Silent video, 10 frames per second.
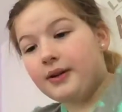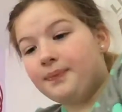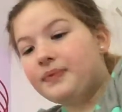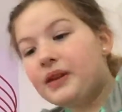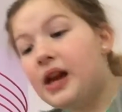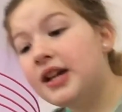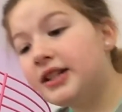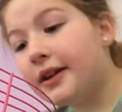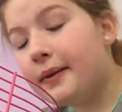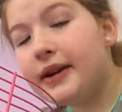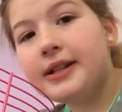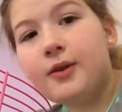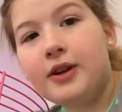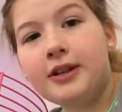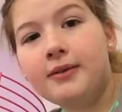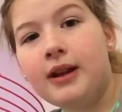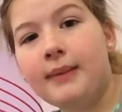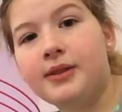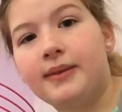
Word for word: Um, i wait till one of them climbs